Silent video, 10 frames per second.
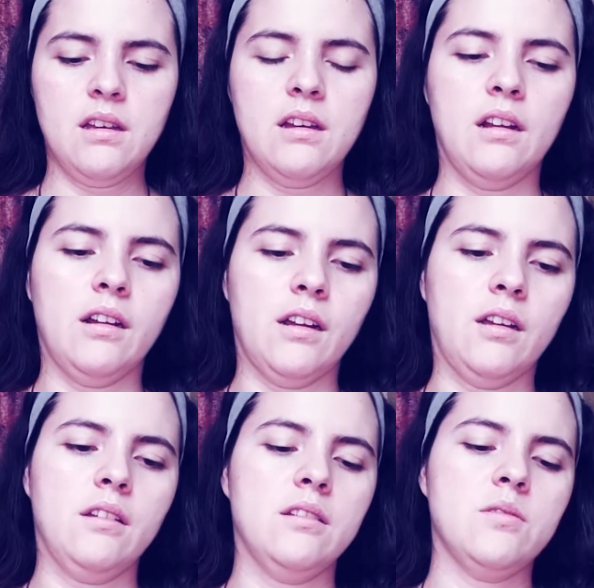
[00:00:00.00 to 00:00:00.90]

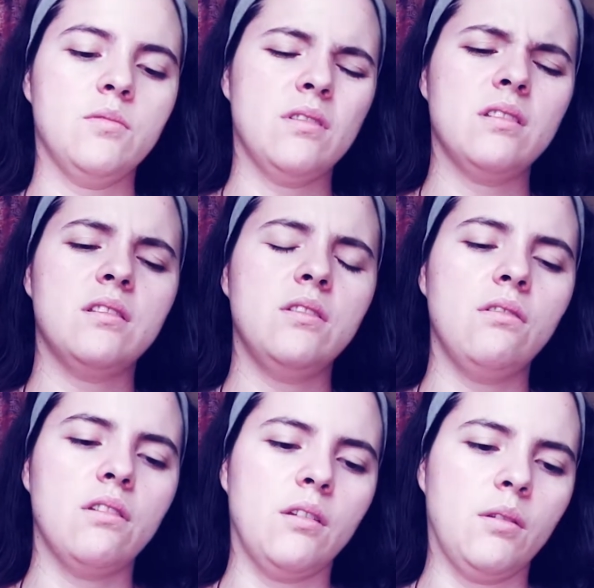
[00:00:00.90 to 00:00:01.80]
Alright, this new
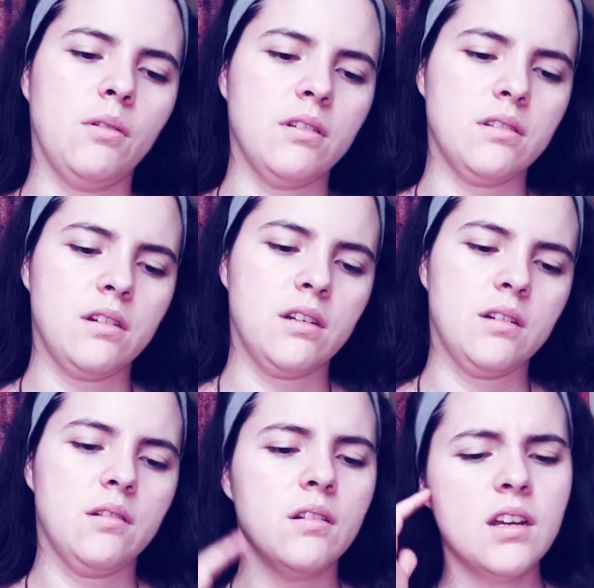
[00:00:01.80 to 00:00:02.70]
thing we want to start.
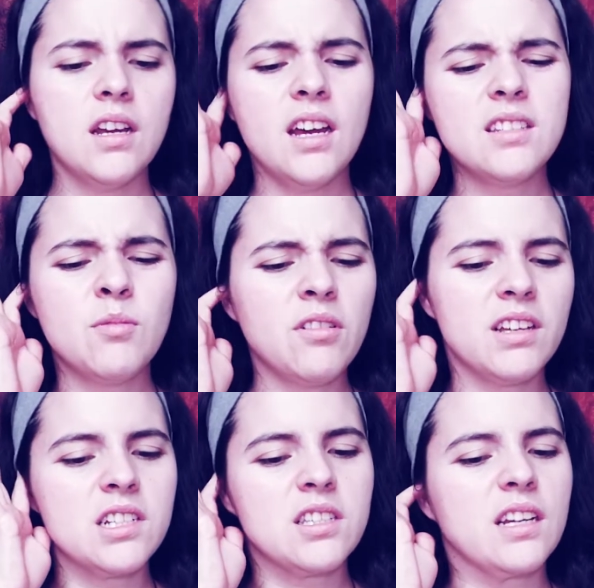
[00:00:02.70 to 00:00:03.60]
It's more like
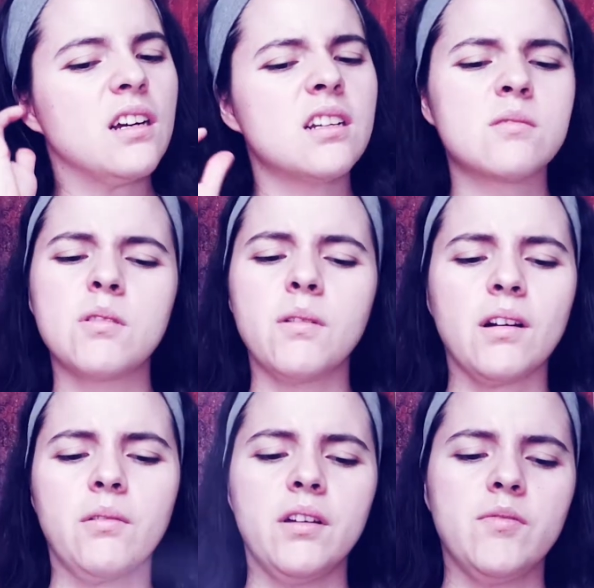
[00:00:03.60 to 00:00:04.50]
just like, I just want to walk
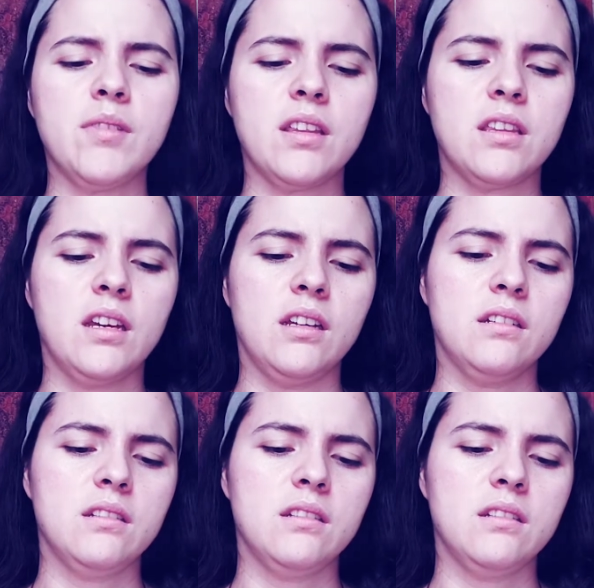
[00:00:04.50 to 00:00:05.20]
away from that thing.